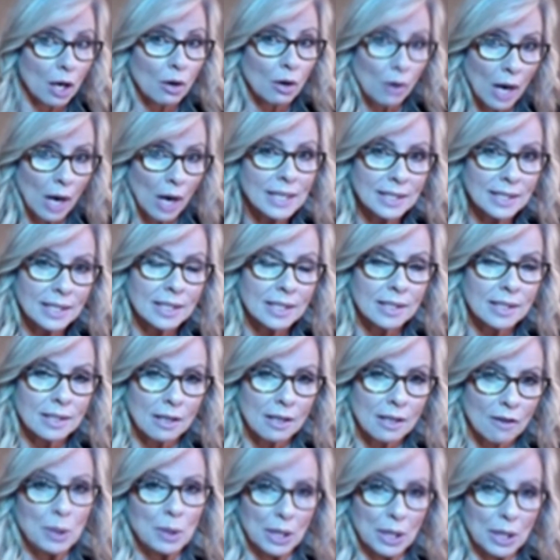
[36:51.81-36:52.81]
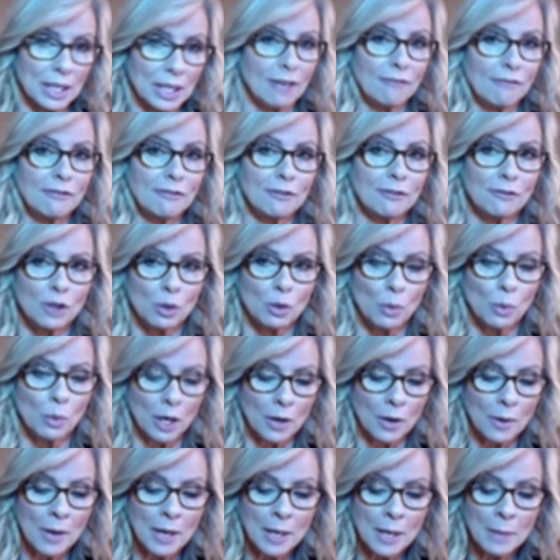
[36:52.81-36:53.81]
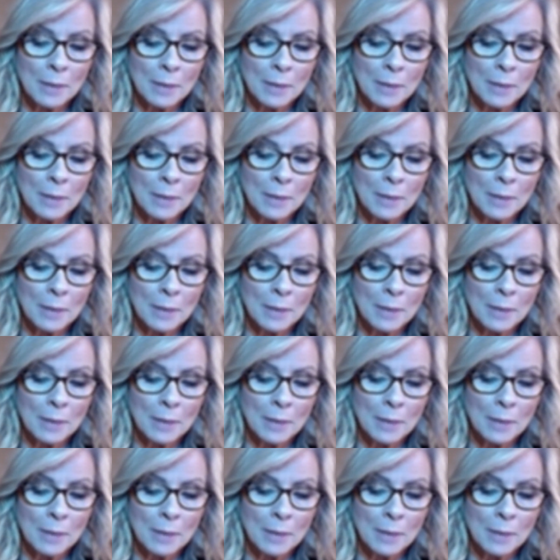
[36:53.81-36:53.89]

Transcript: a crisis of belief, if you will.